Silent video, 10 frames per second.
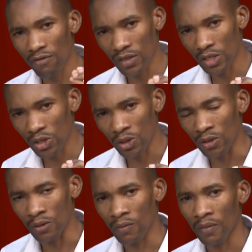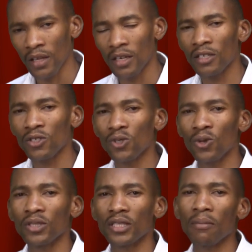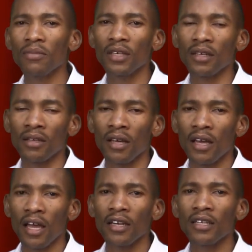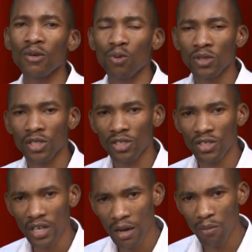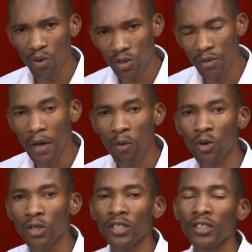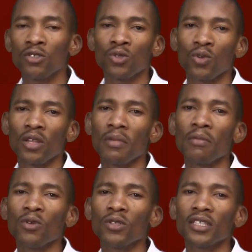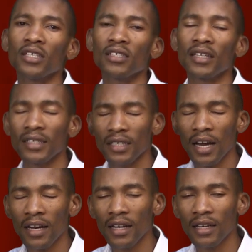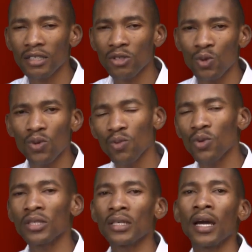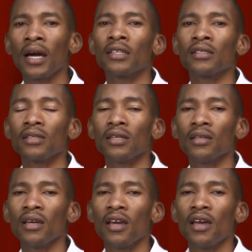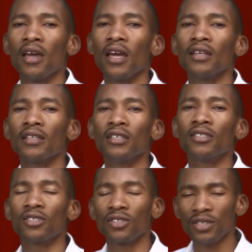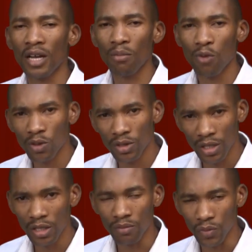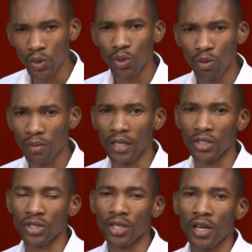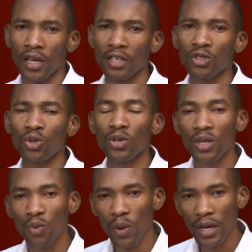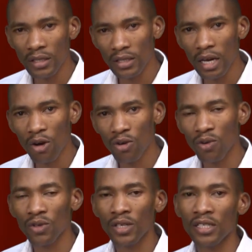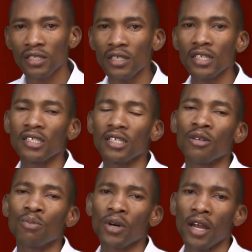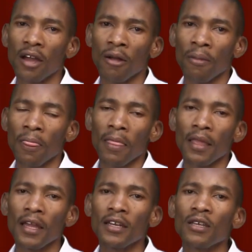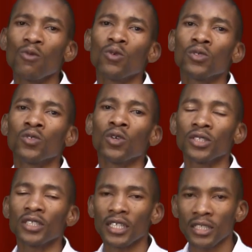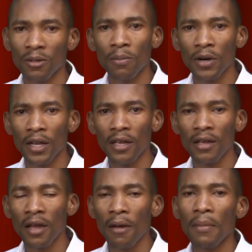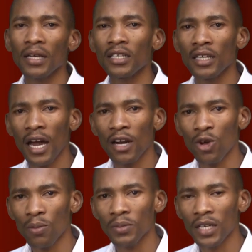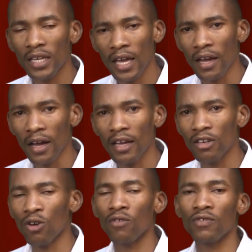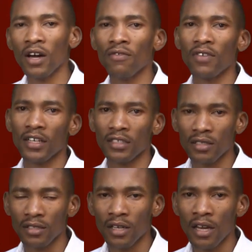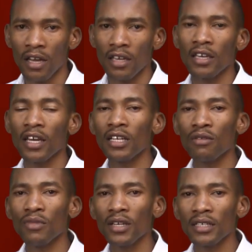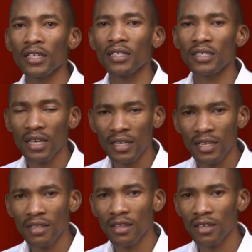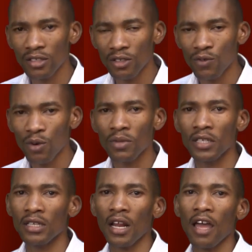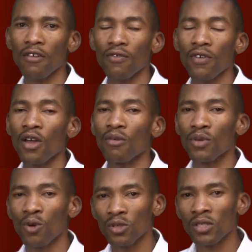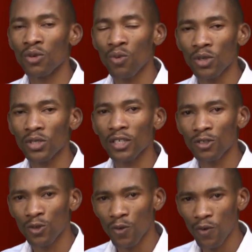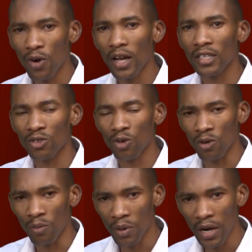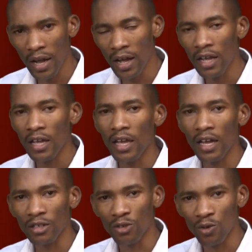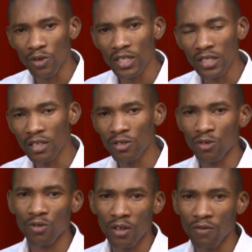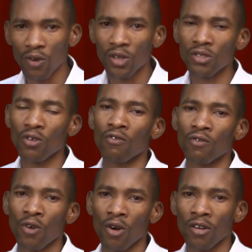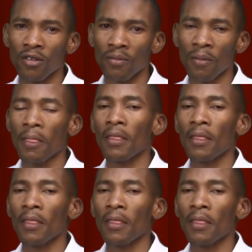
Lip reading: a vision. He saw something and he was troubled by what he saw. The Bible says that he understood what he had seen and it troubled him so much. And so he went down on his knees in prayer. And he was not just praying, but he adopted a kind of a fast. He eliminated certain things from his life because he wanted to focus on prayer and to listen to the voice of God.